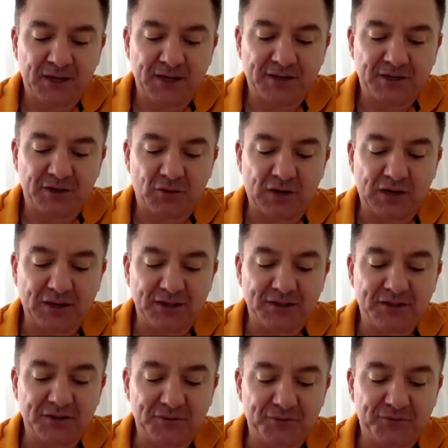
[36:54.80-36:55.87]
it's a great
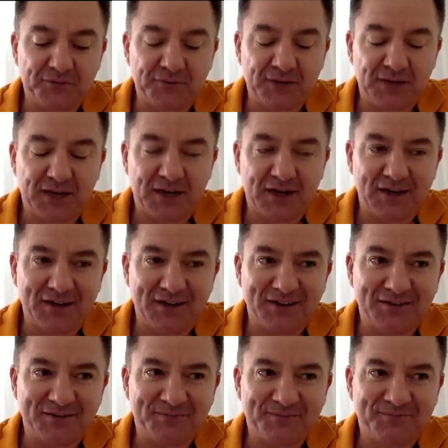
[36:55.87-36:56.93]
list of, uh,
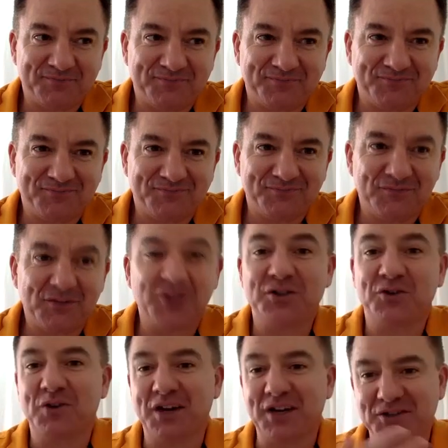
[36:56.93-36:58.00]
it's
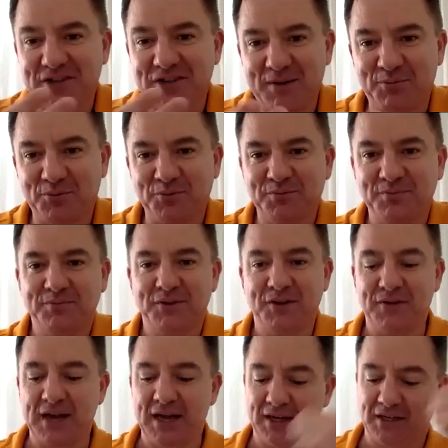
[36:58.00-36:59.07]
a great example
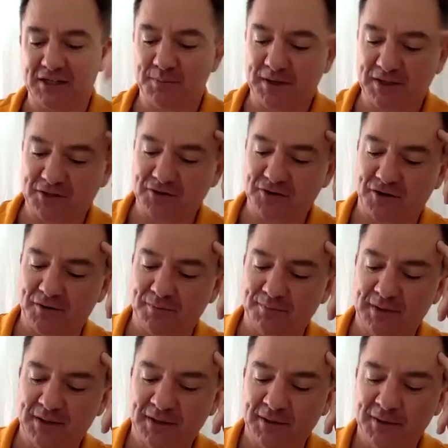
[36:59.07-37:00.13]
of how you can spend your time
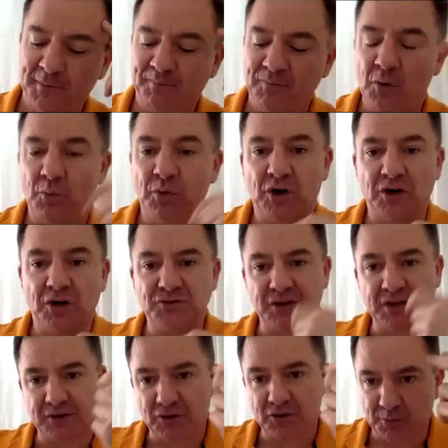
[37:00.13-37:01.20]
when I was
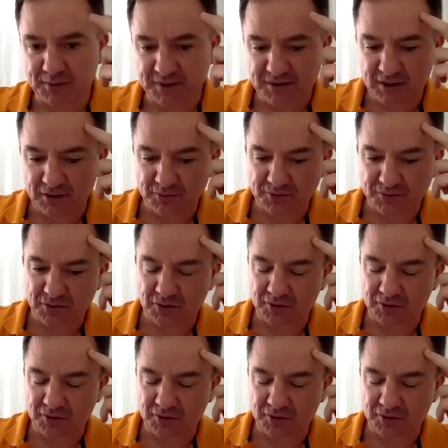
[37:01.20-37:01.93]
looking at the hobbies there, it was